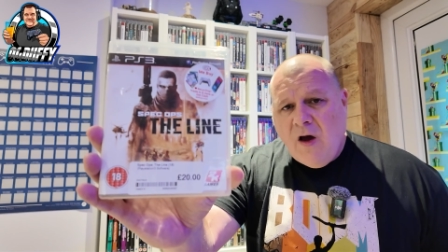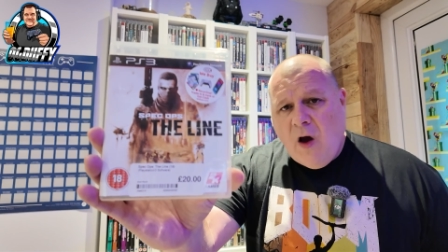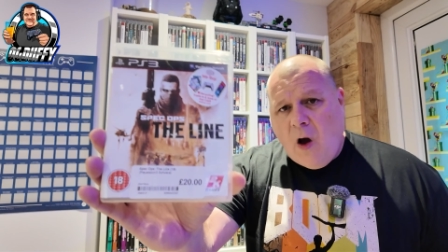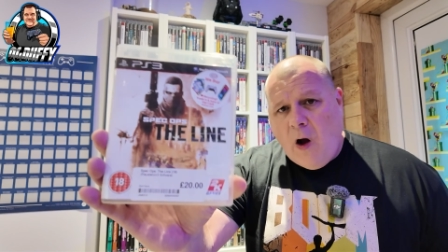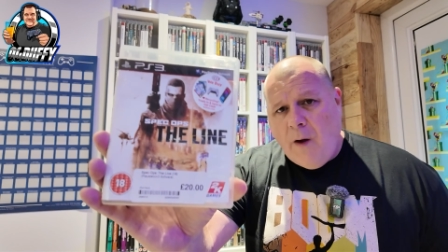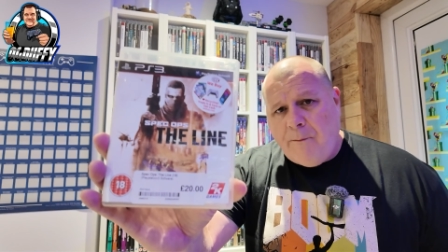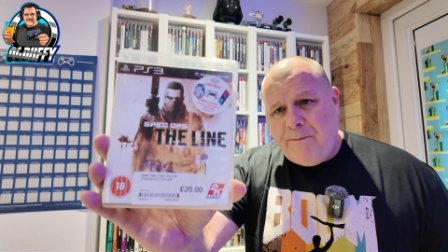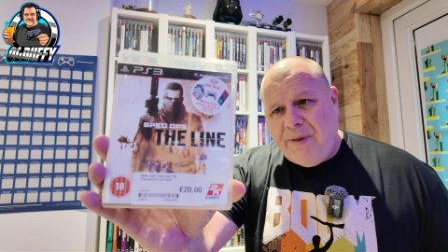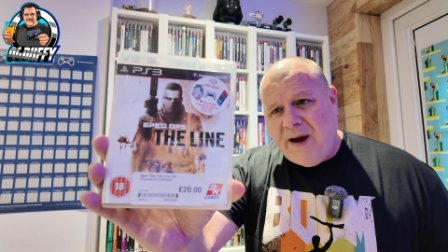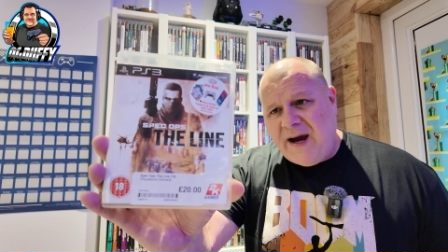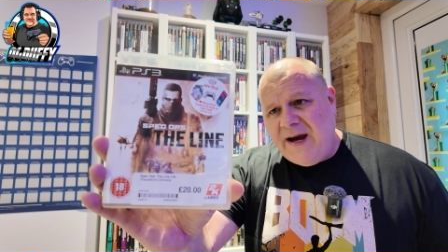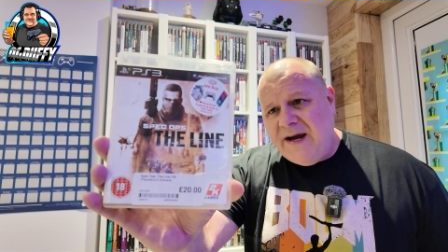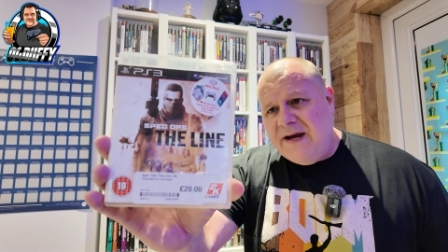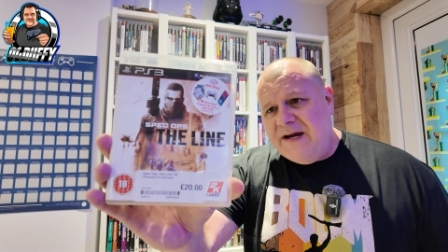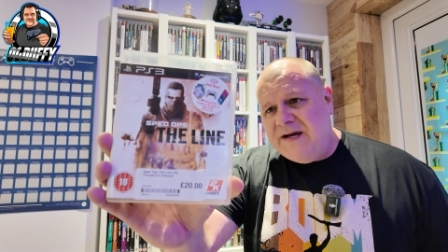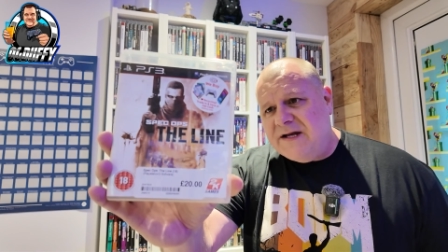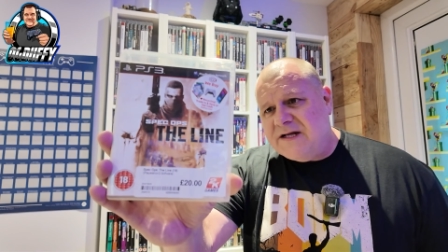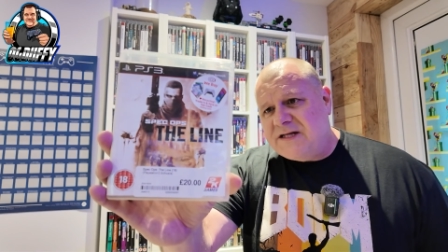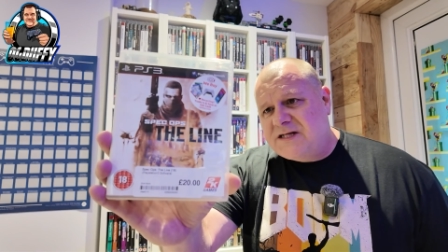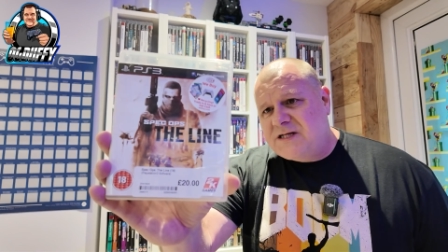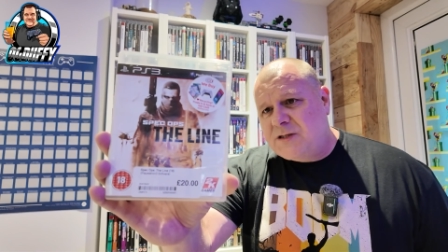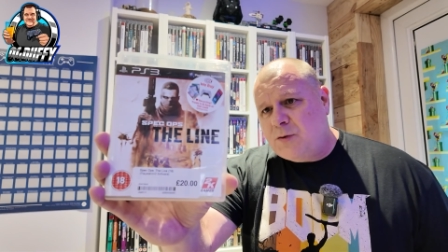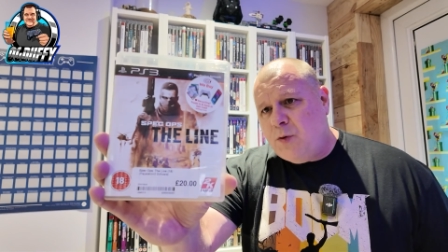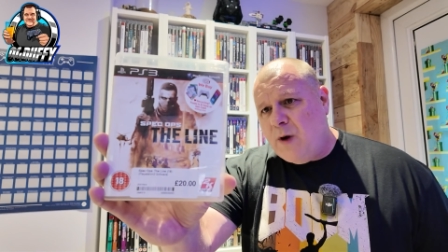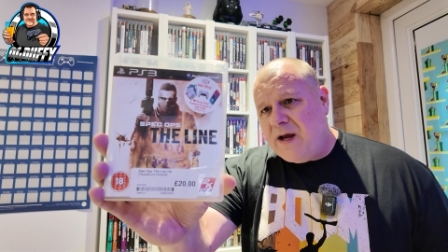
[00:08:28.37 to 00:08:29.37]
I
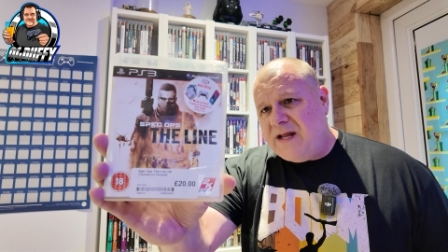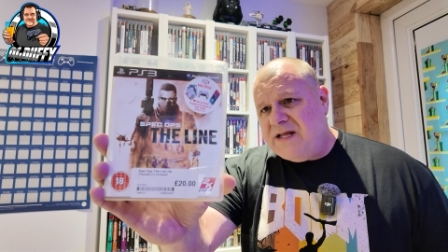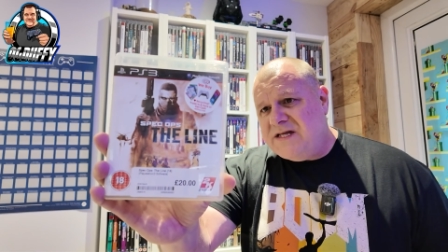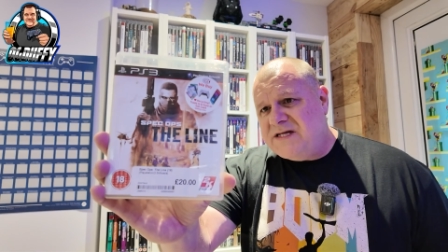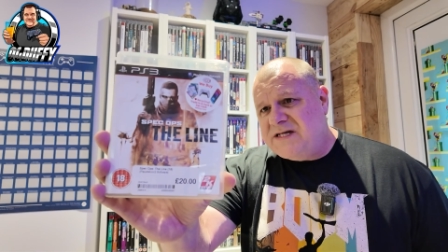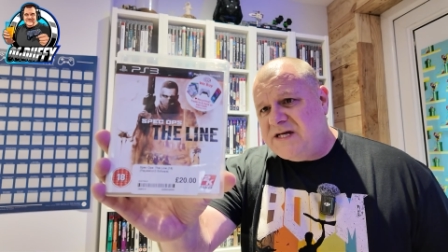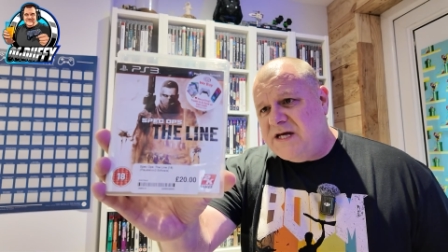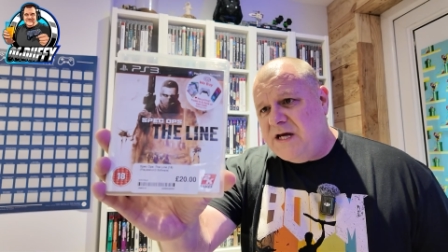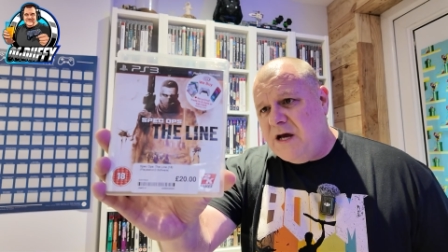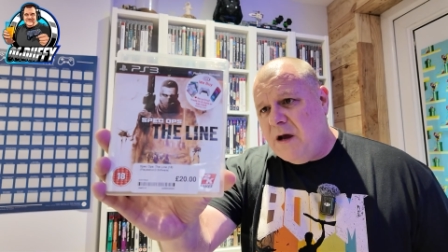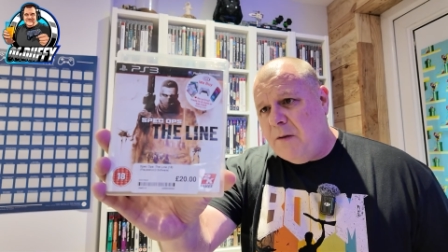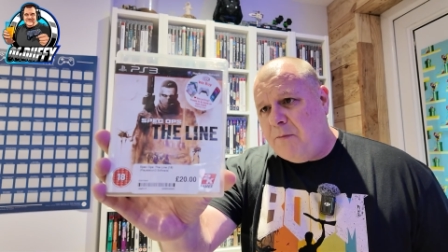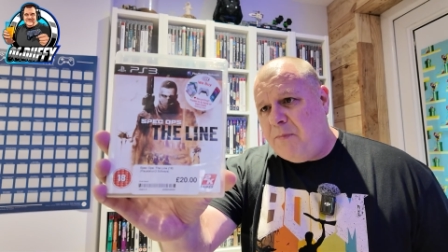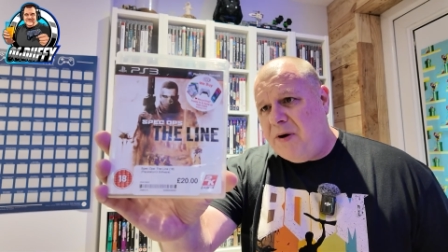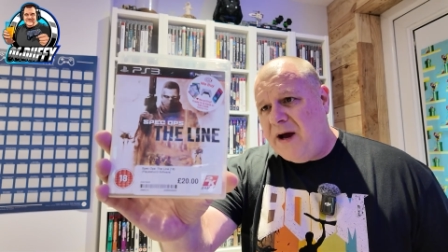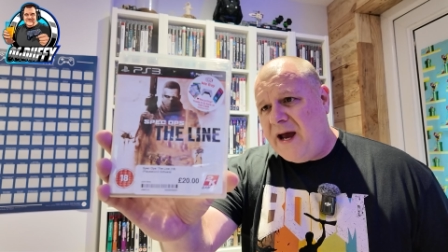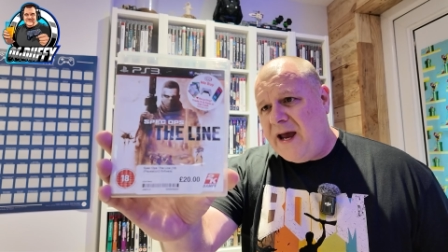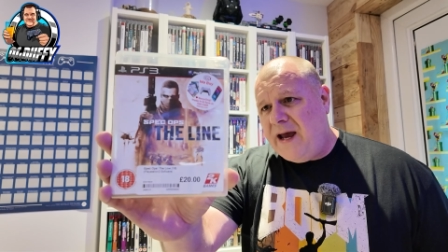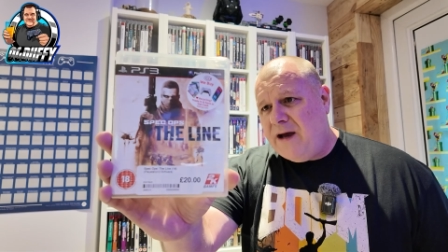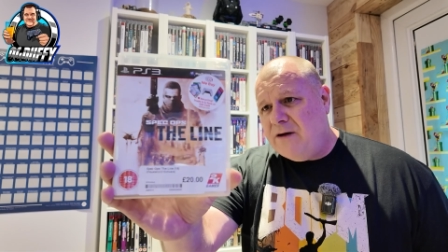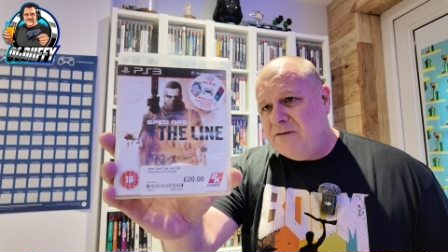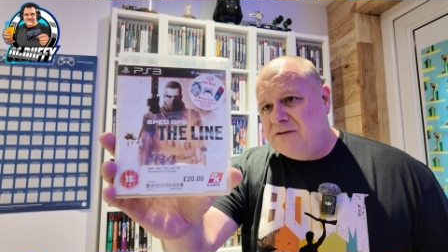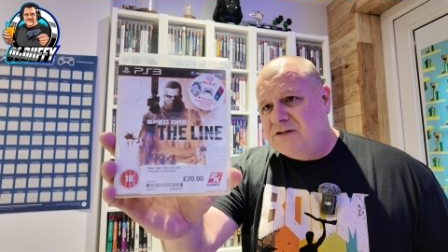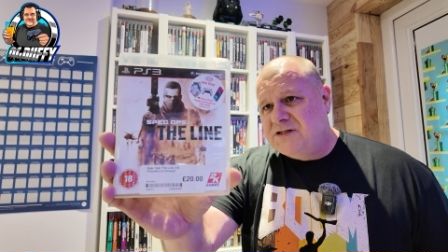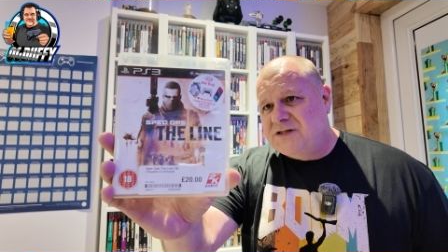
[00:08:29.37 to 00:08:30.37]
paid
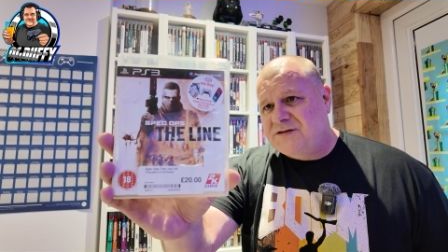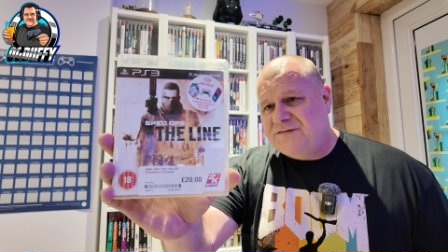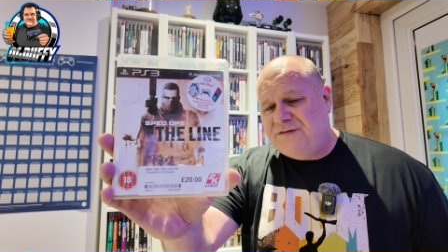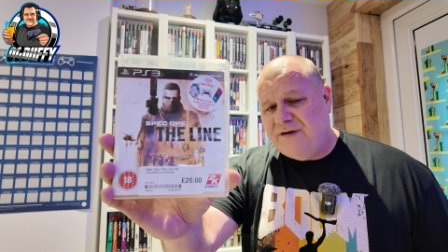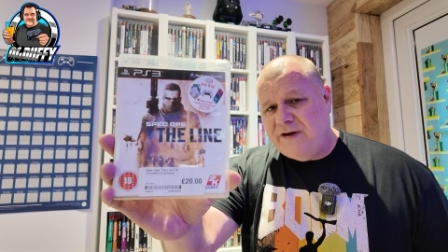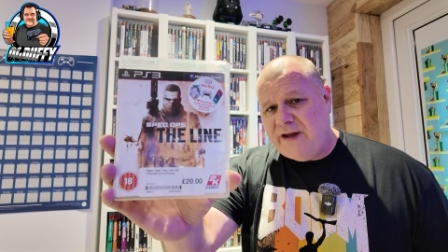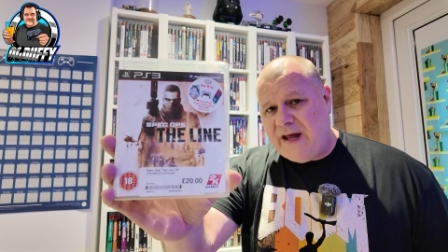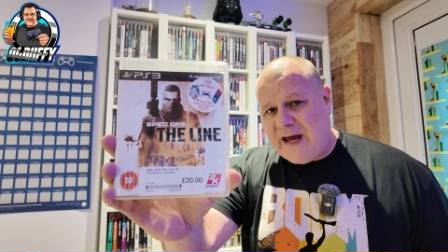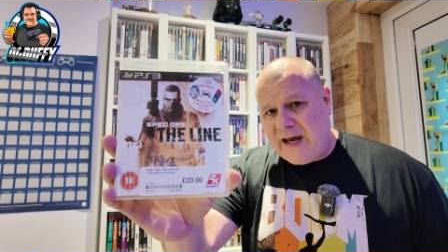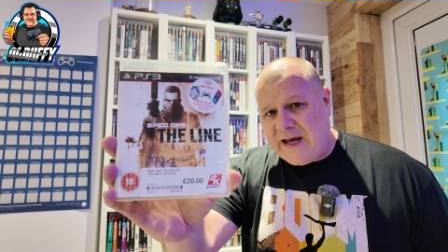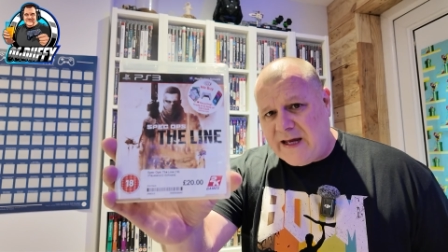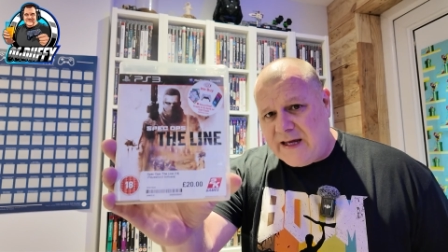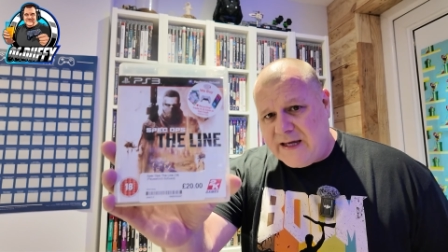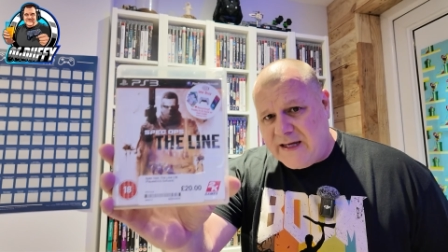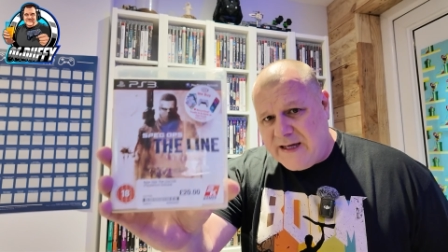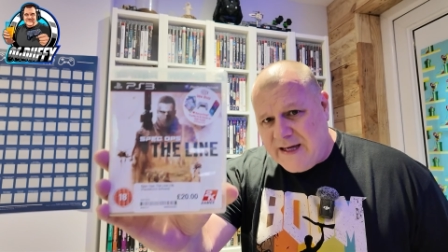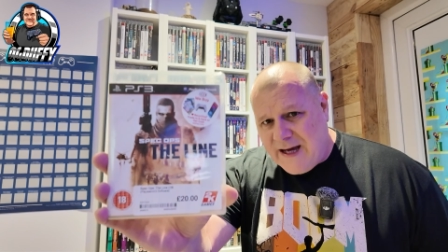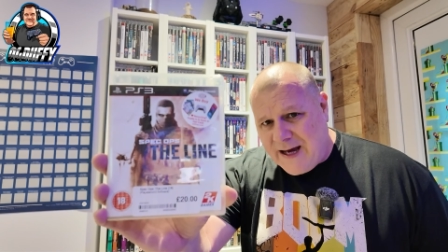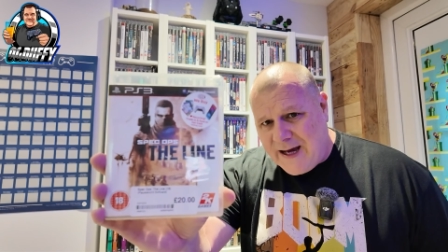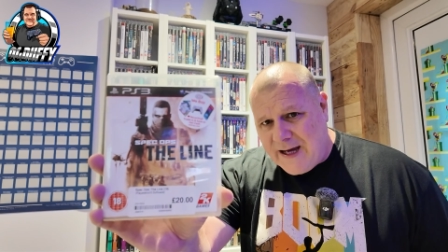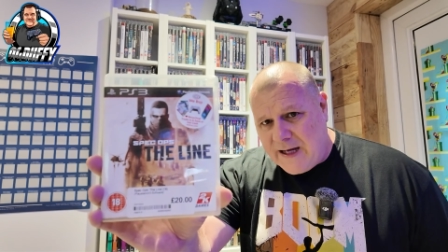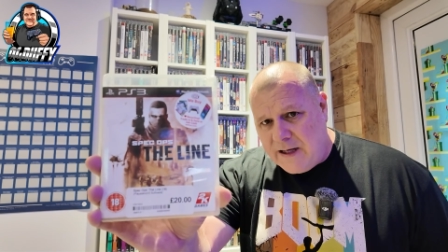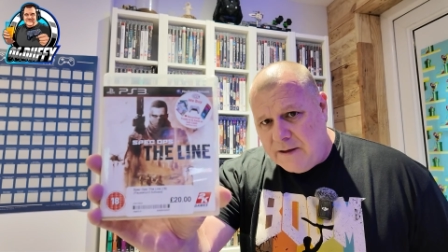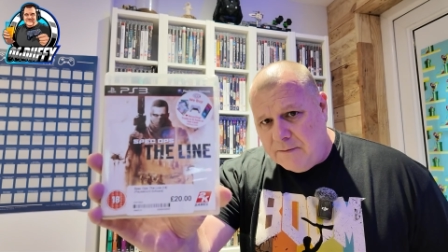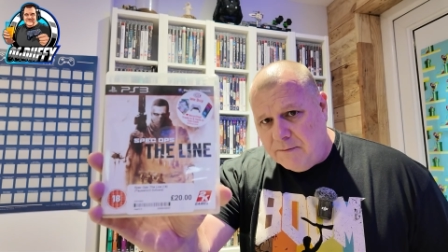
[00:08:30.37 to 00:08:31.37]
£20 for that
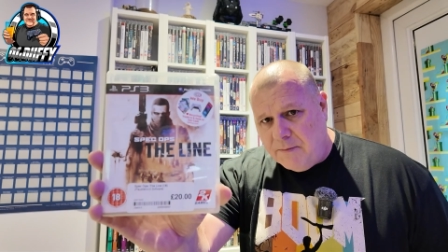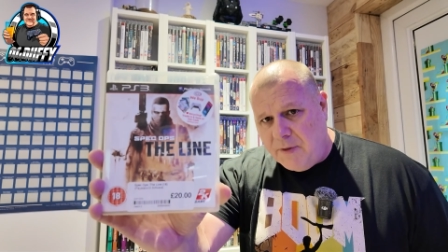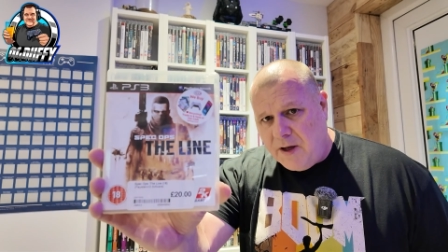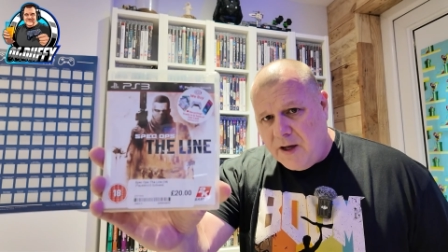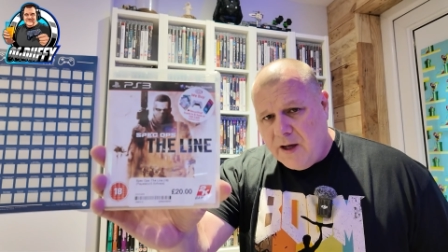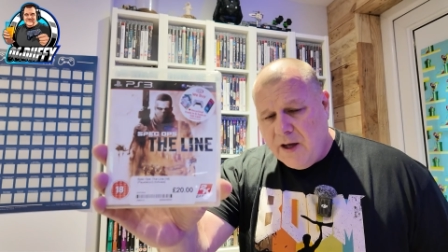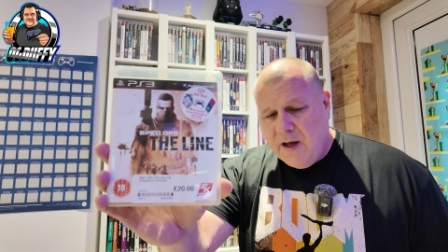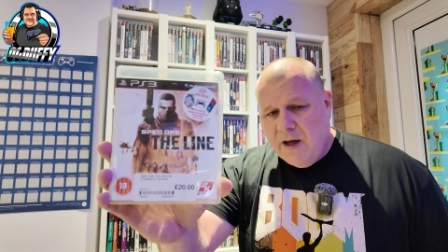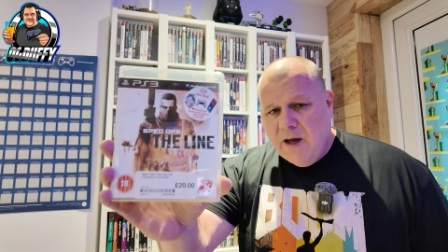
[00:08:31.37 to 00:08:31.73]
game.